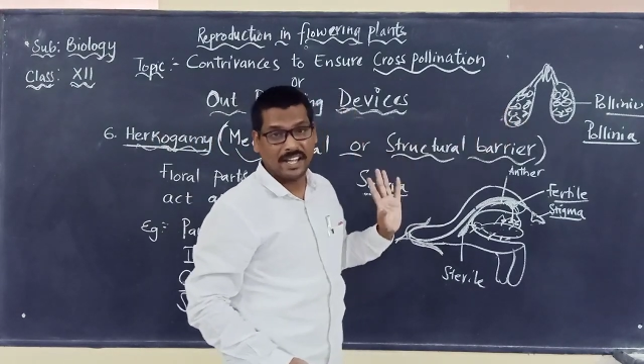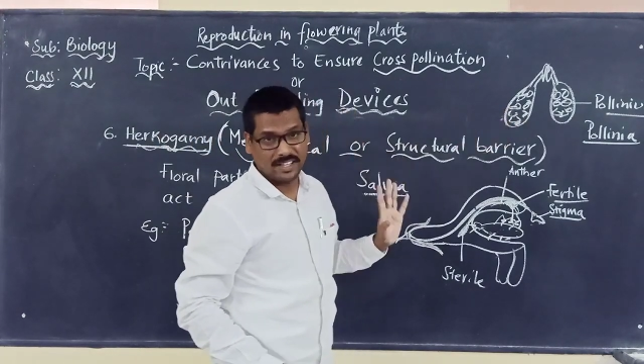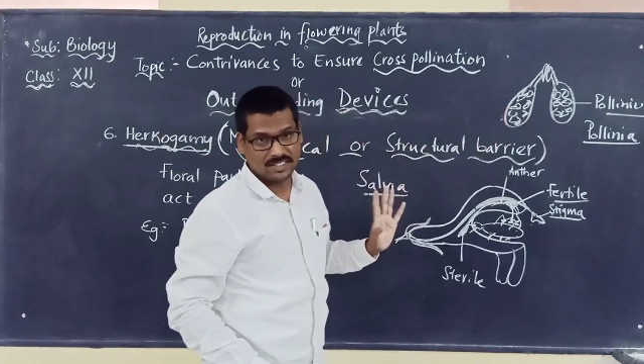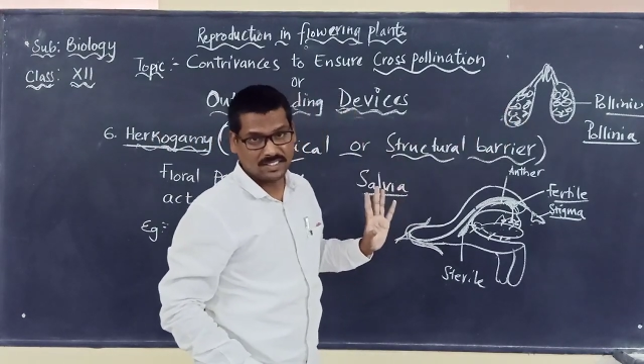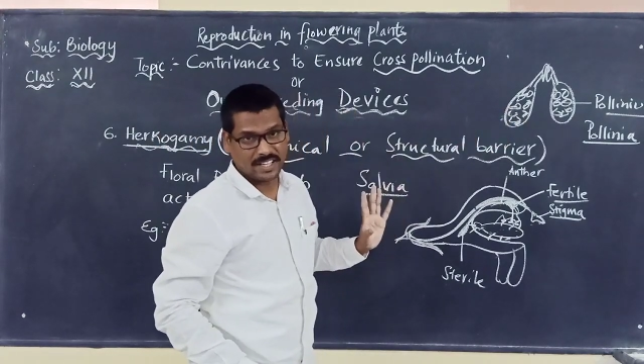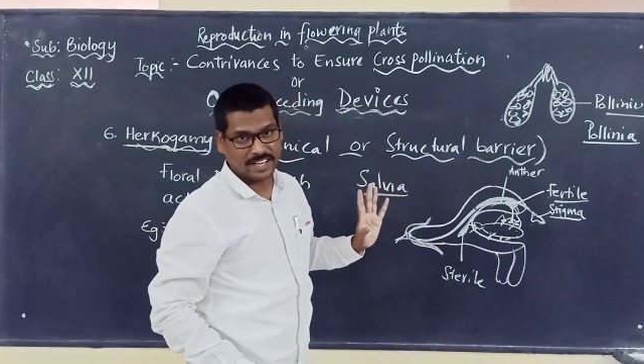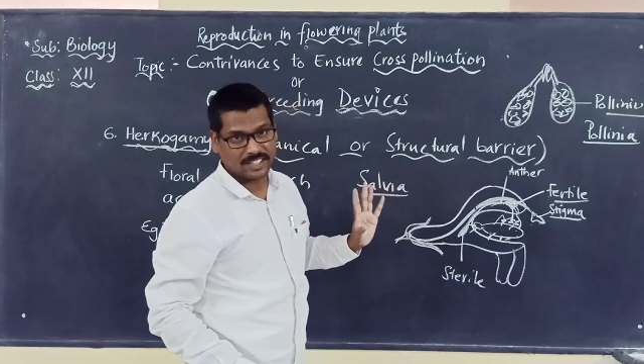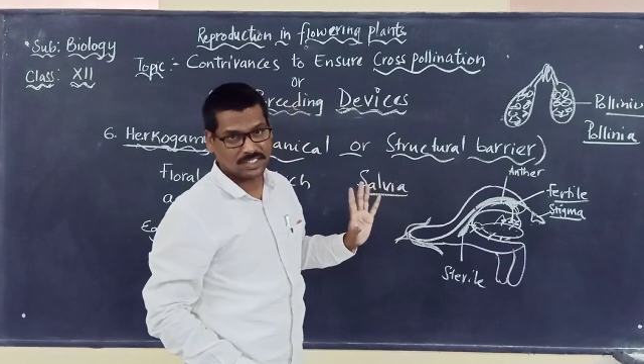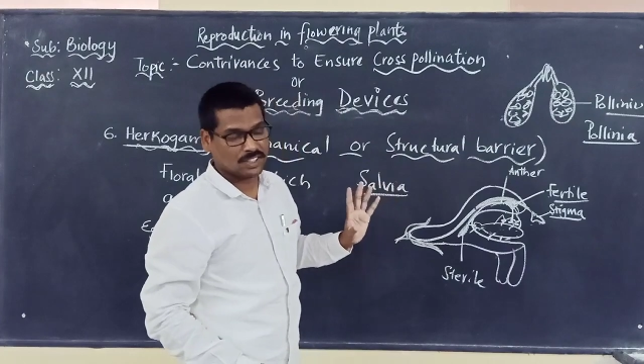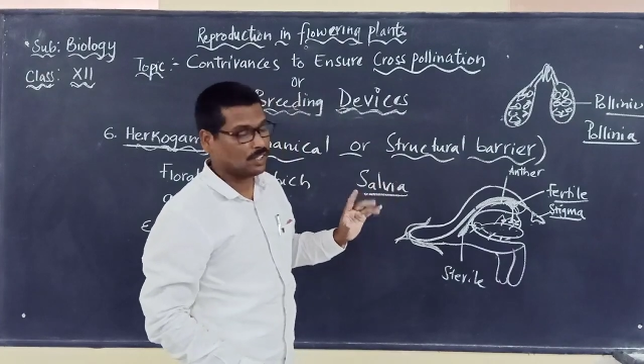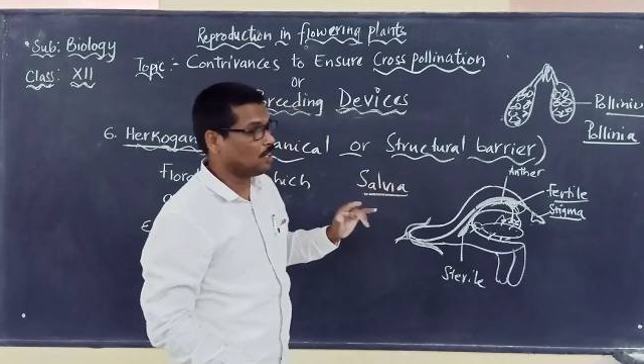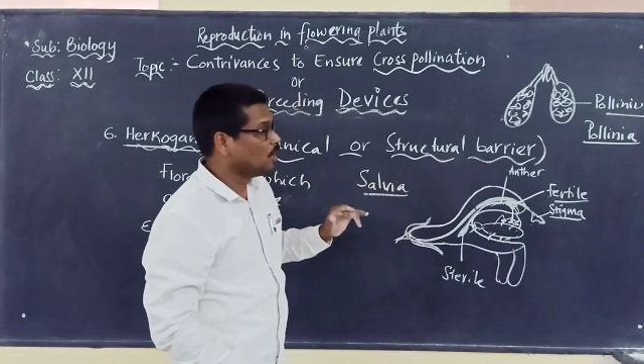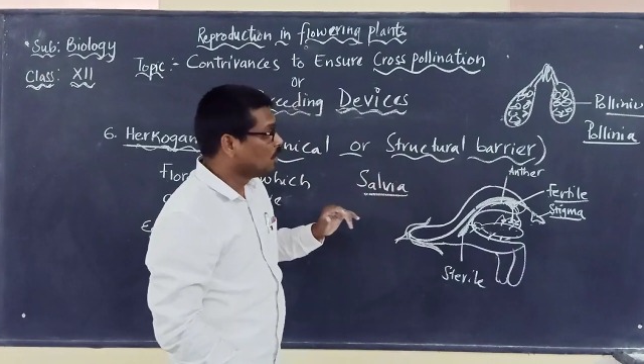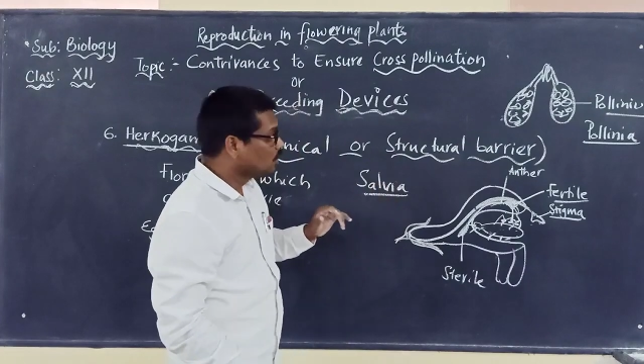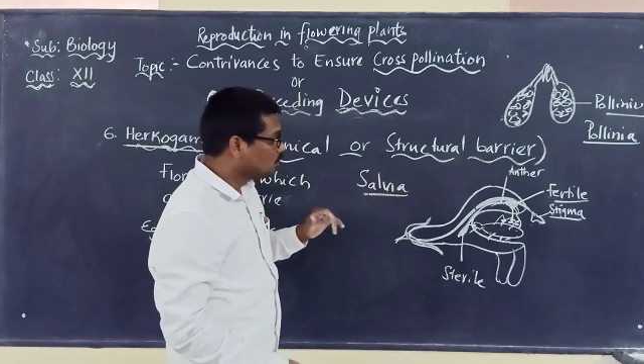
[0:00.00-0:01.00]
insects.
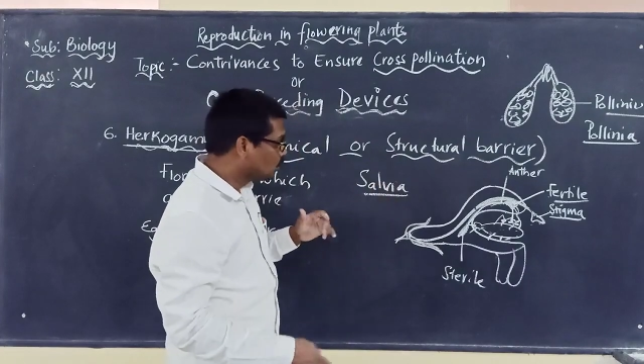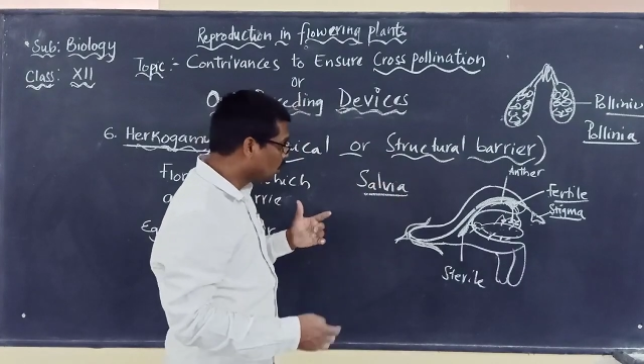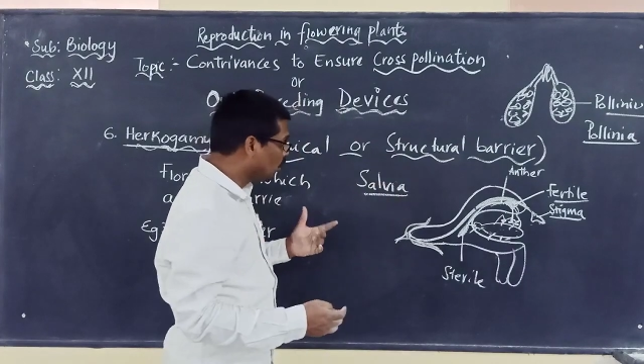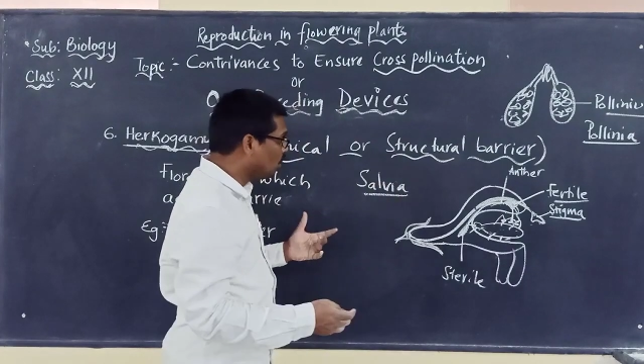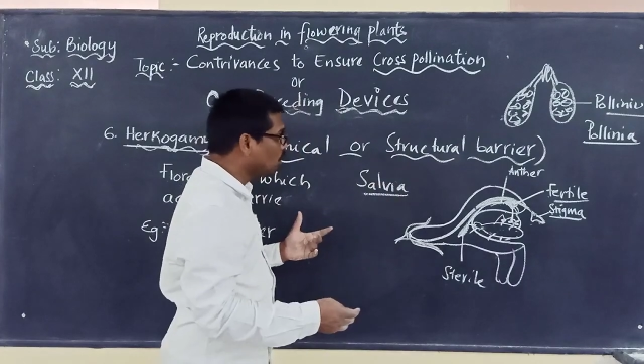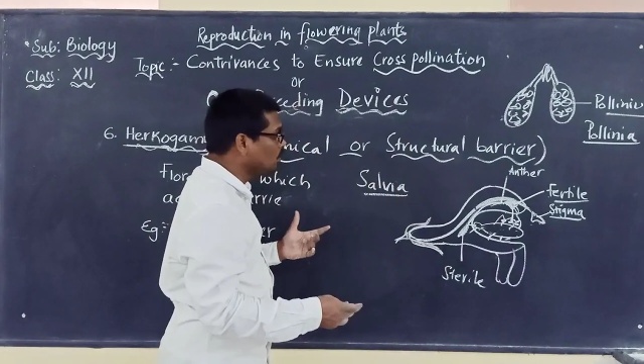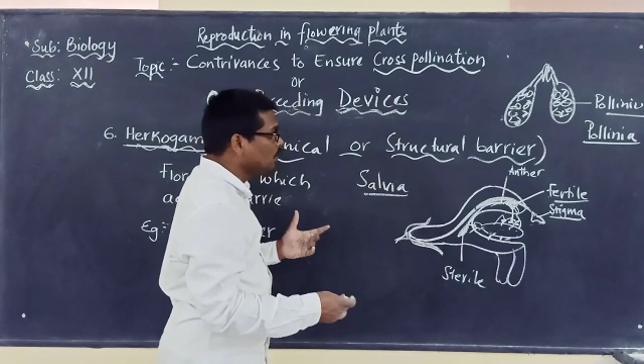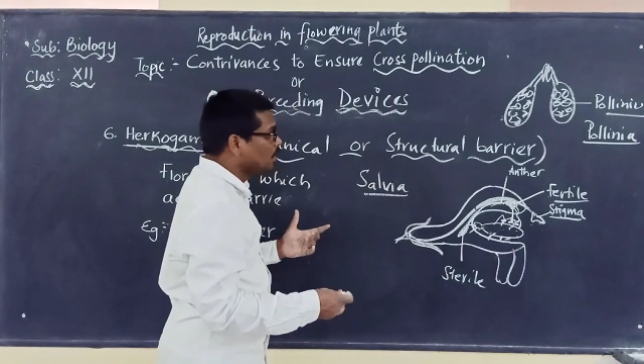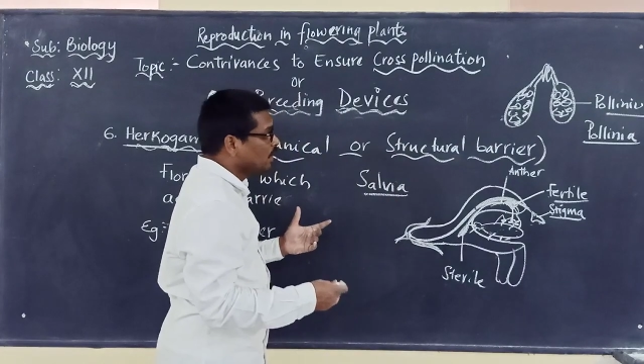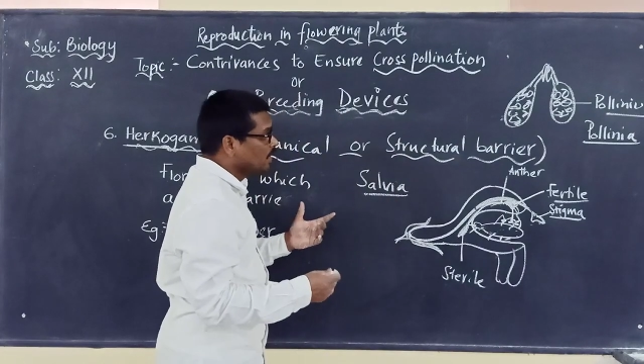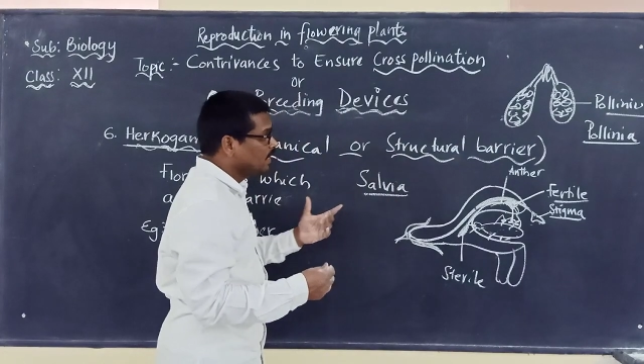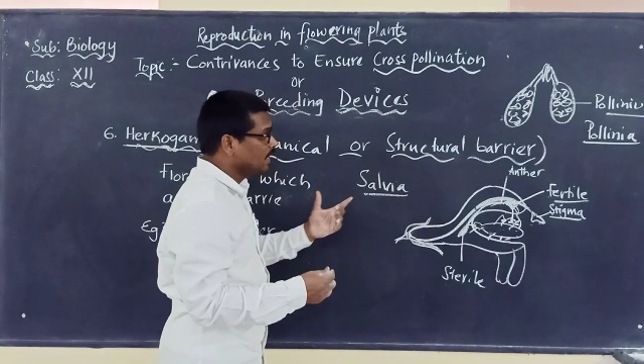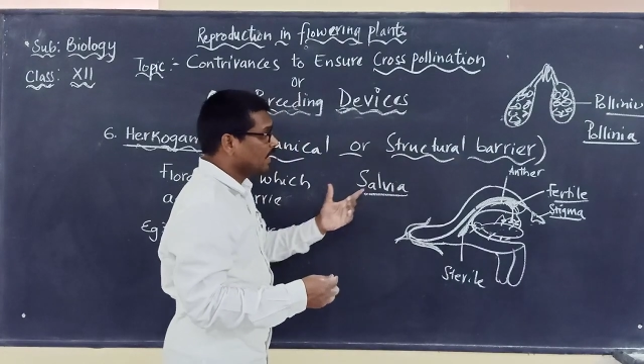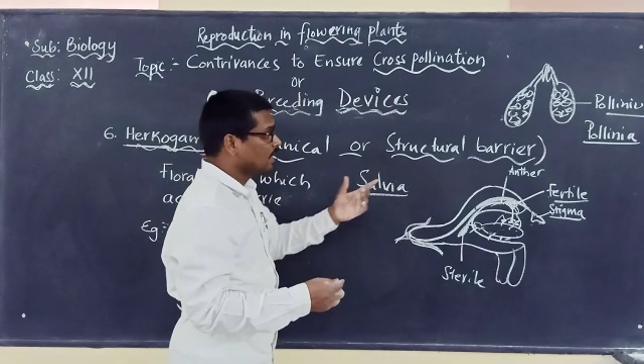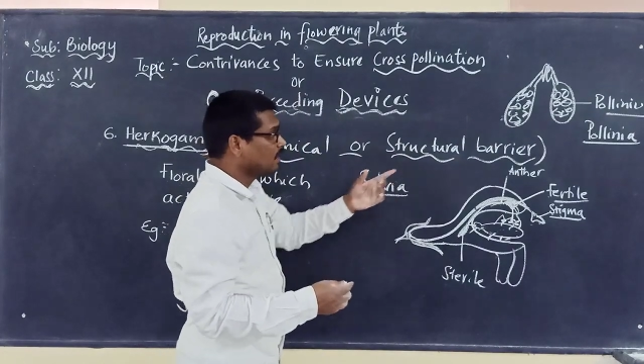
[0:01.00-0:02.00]
So
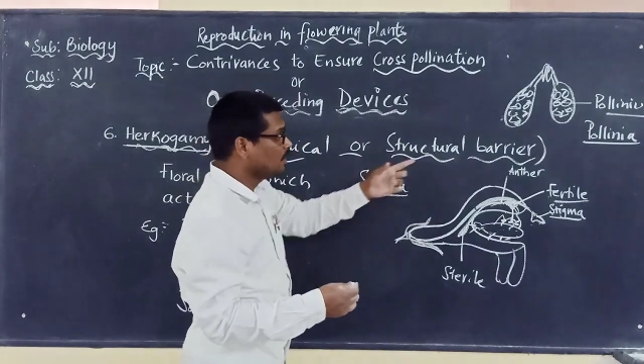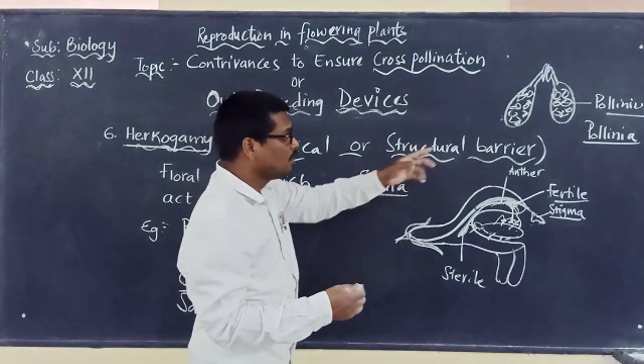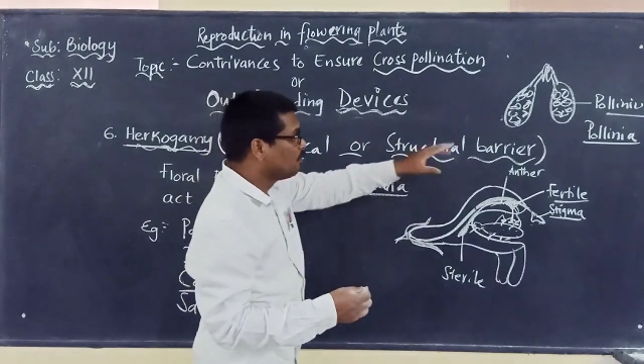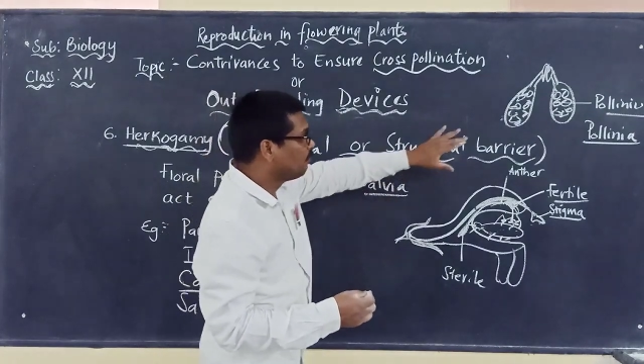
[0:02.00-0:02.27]
here